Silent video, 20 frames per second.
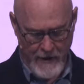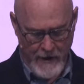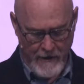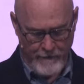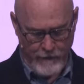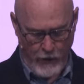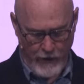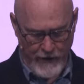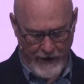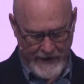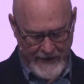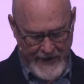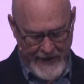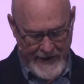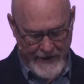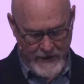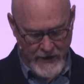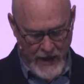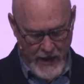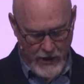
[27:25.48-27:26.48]
For the
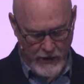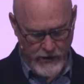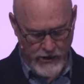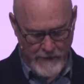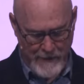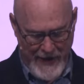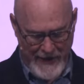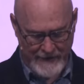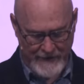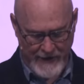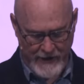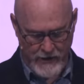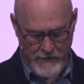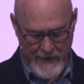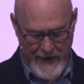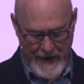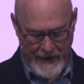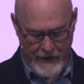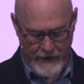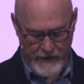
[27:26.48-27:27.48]
king knows about these
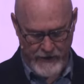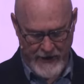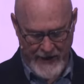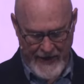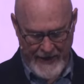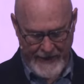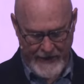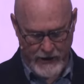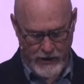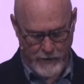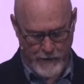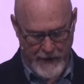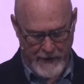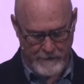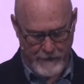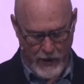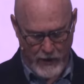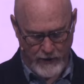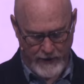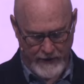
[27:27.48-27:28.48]
matters, and I can
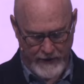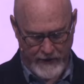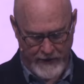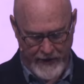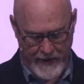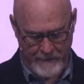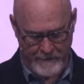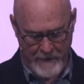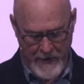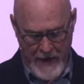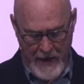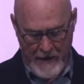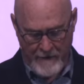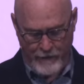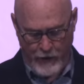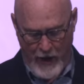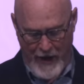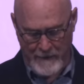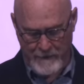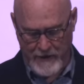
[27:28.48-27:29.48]
speak boldly to them,
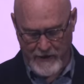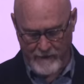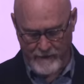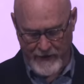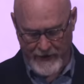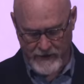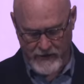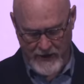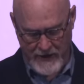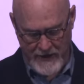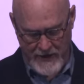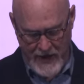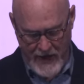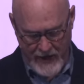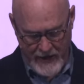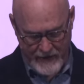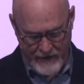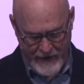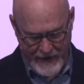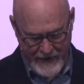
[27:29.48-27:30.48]
for I'm convinced that
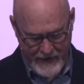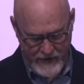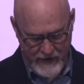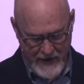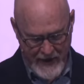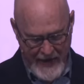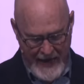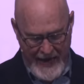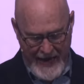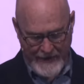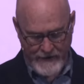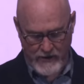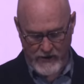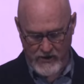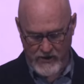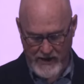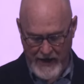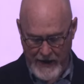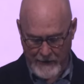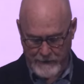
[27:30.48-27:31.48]
none of these has
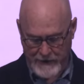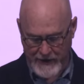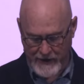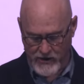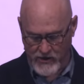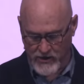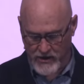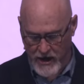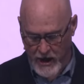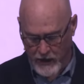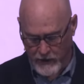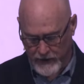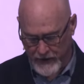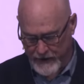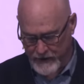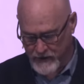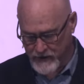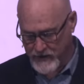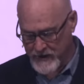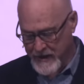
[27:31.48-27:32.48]
escaped his
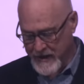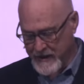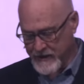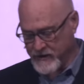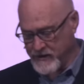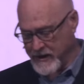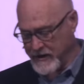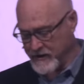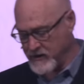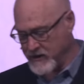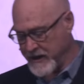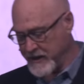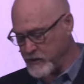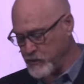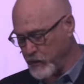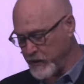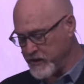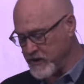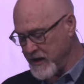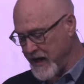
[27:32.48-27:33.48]
notice, since this
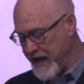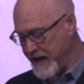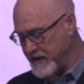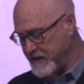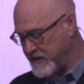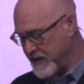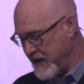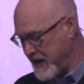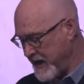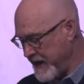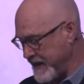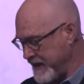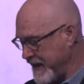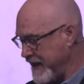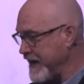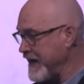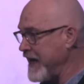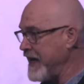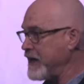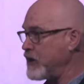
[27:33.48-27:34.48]
was not done
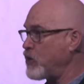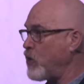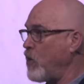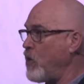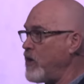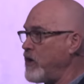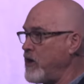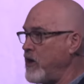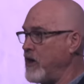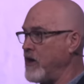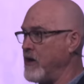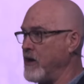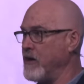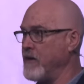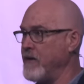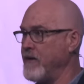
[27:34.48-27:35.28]
in a corner.